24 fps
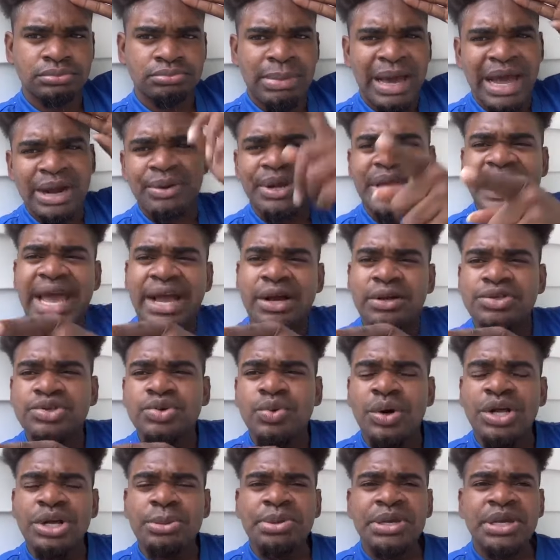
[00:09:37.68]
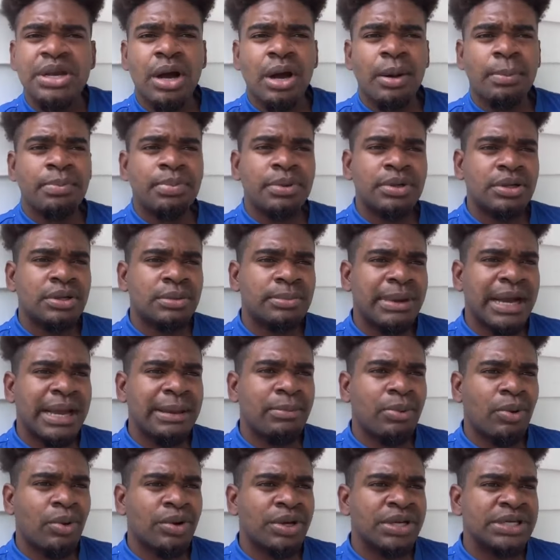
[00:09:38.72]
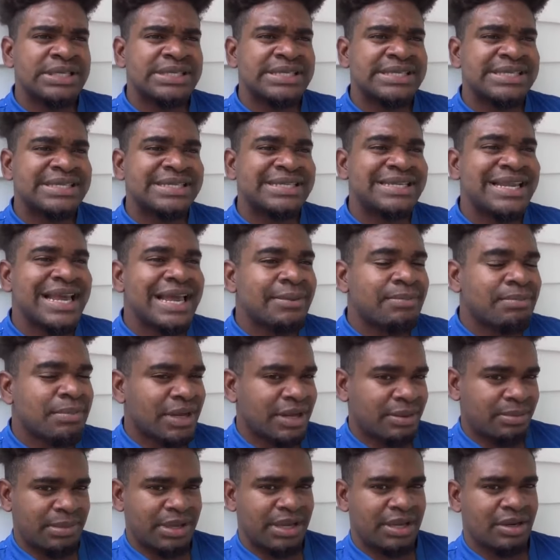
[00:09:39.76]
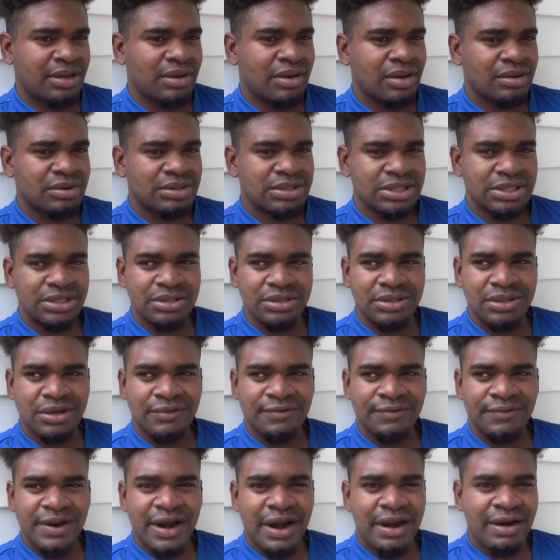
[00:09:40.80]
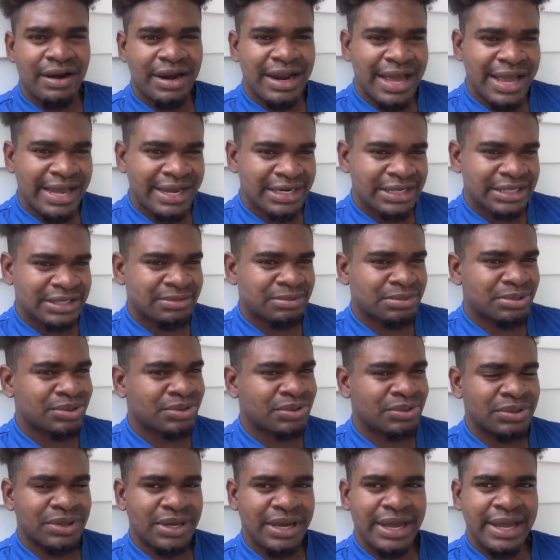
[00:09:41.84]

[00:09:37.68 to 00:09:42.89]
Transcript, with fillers: By the way, I also want to big up my boy Steadman, man, out in North Carolina, bro.